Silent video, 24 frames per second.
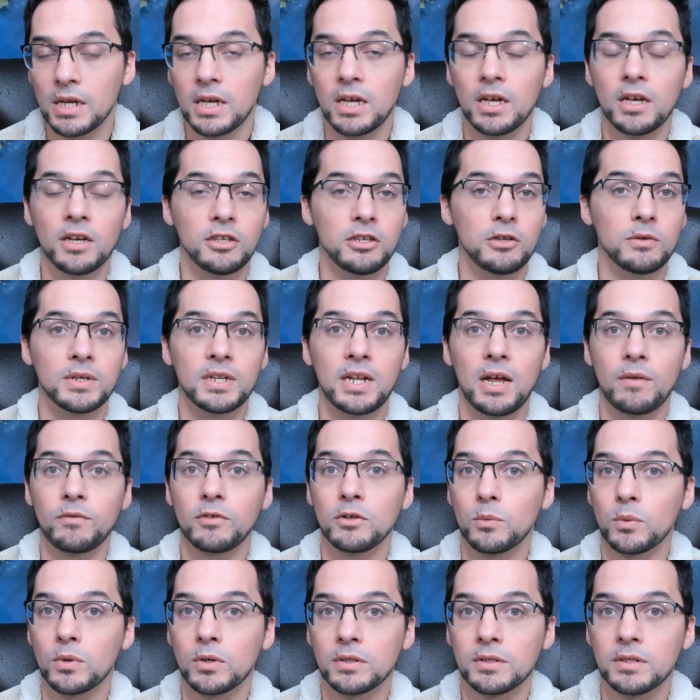You can have your
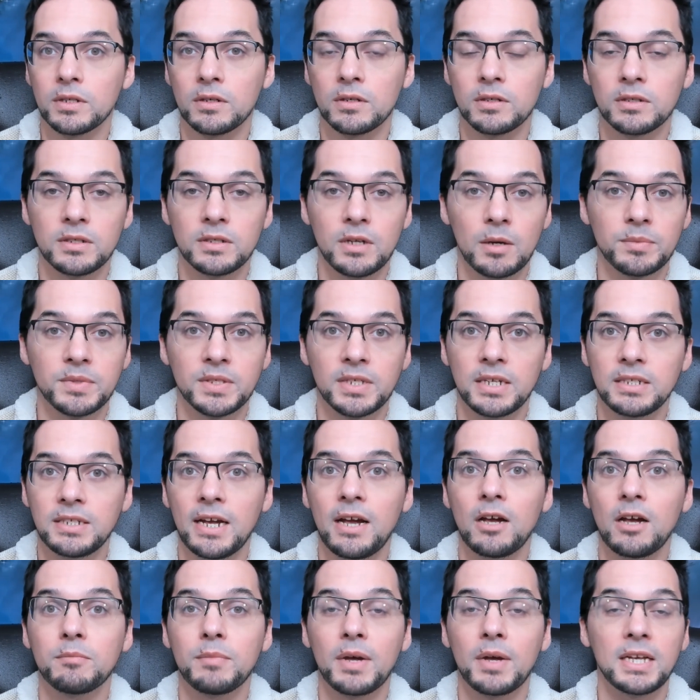world turned upside
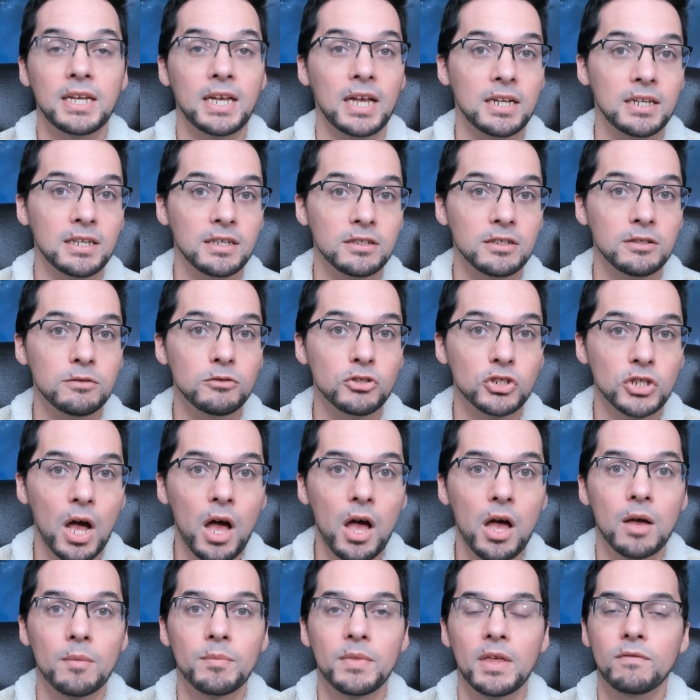down by getting a new
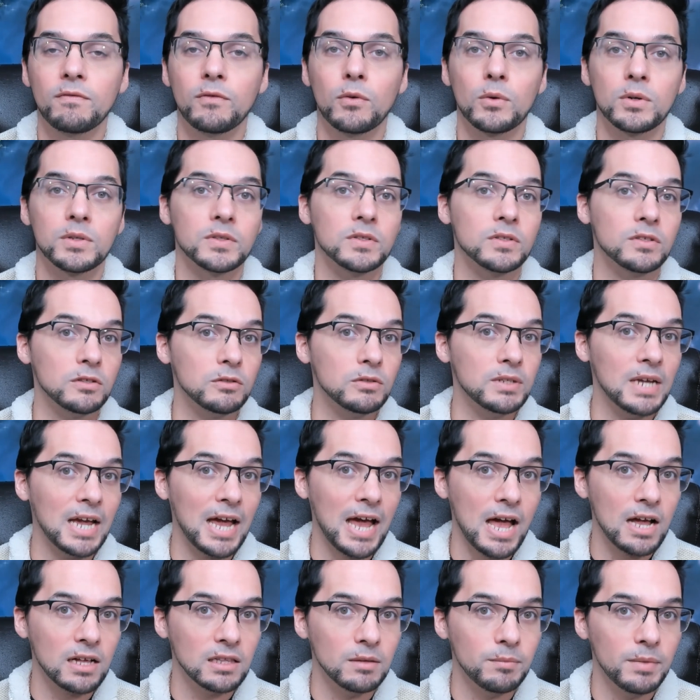job that forces you to
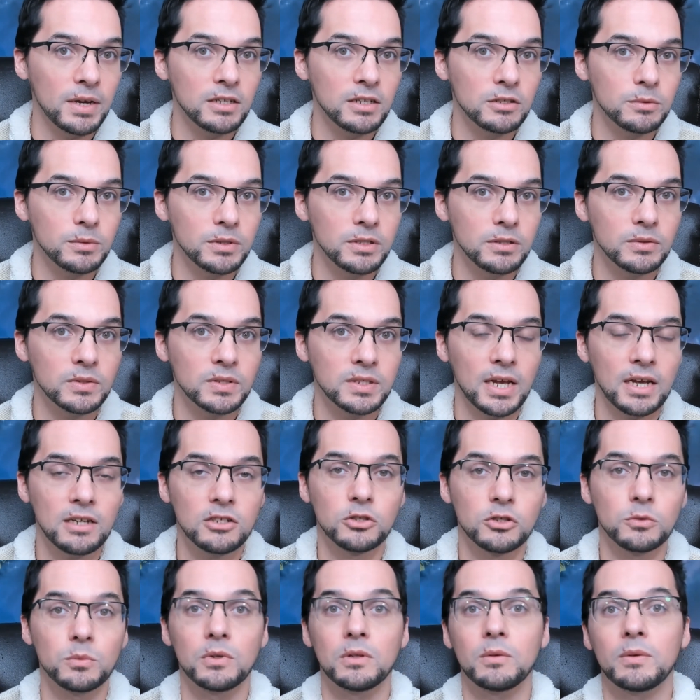acclimate to a new
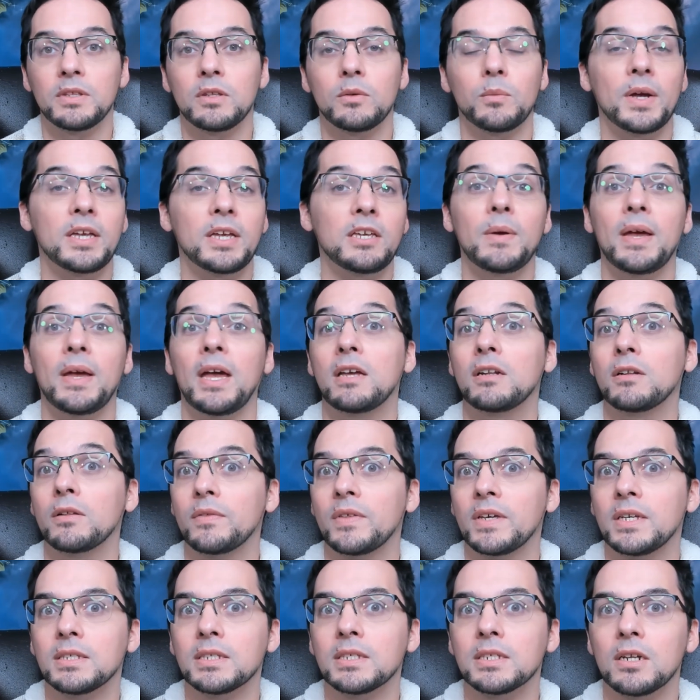schedule in the way you handle
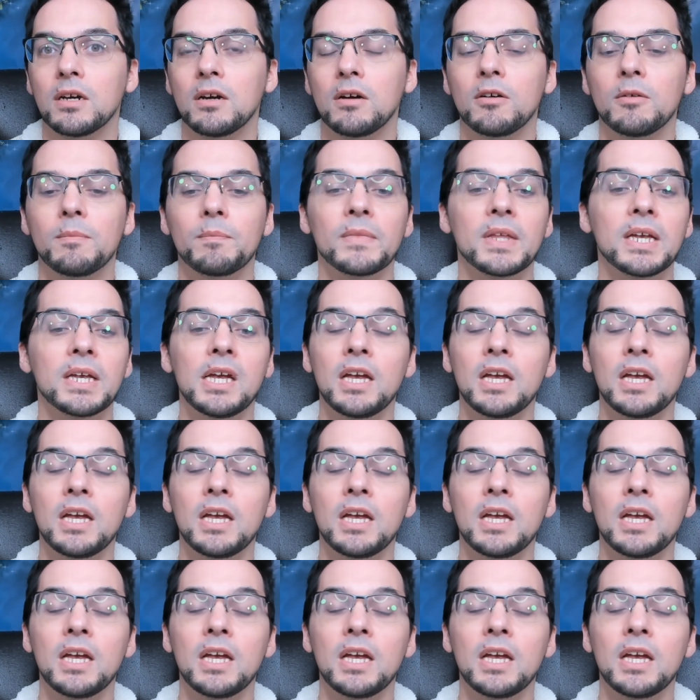things at home.